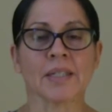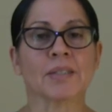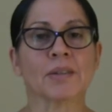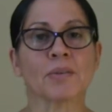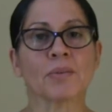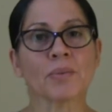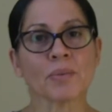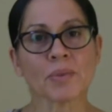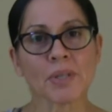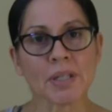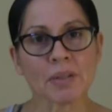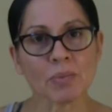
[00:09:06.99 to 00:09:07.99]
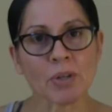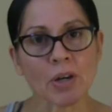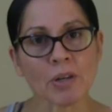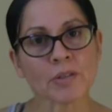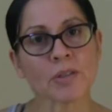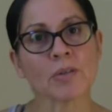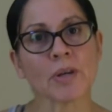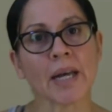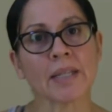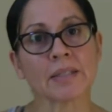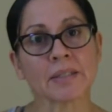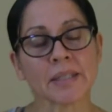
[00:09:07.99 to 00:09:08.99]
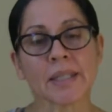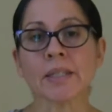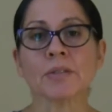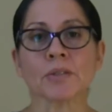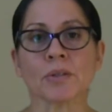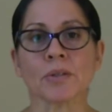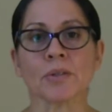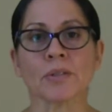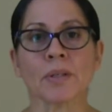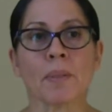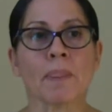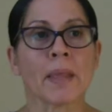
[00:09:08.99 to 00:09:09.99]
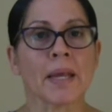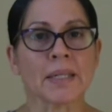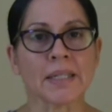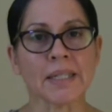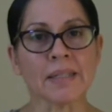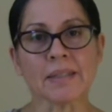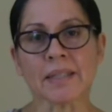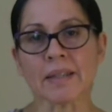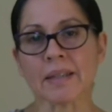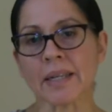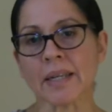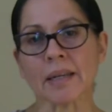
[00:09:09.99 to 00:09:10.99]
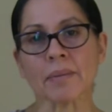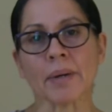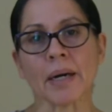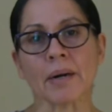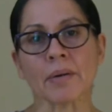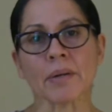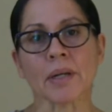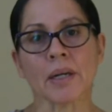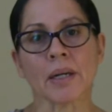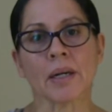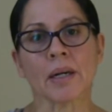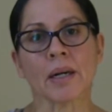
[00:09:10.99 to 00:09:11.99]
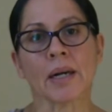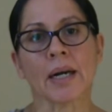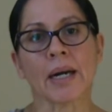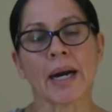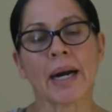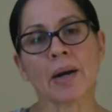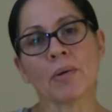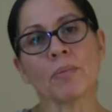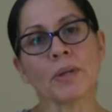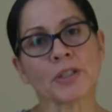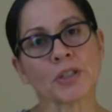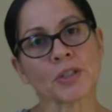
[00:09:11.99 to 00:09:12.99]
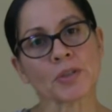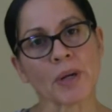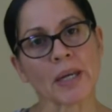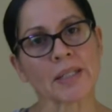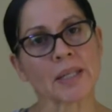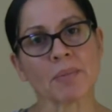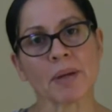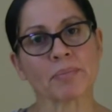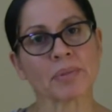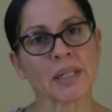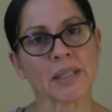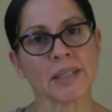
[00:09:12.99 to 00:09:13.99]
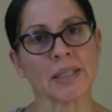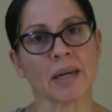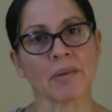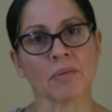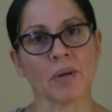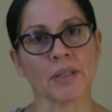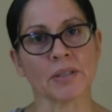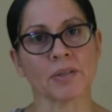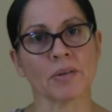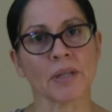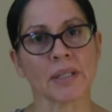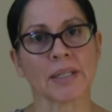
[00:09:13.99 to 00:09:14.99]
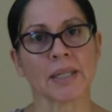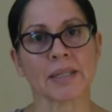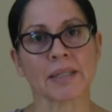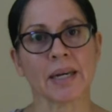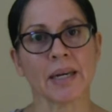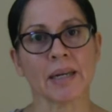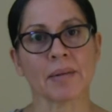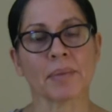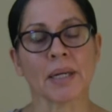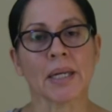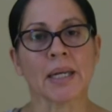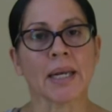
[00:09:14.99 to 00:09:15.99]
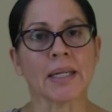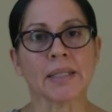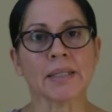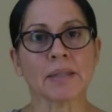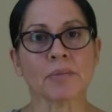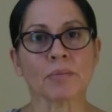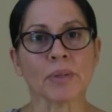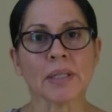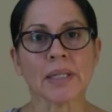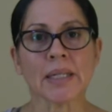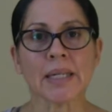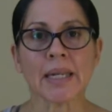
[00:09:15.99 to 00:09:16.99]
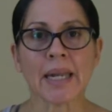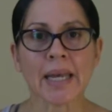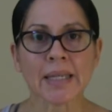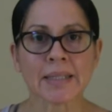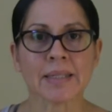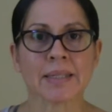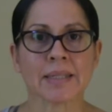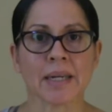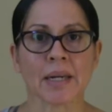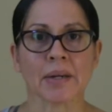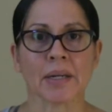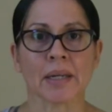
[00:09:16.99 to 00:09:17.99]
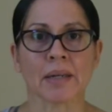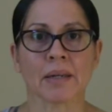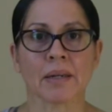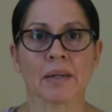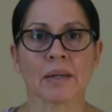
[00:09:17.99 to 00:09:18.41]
So we also, as teachers, need to think about how much stress am I placing on one joint at a time? And is it really necessary?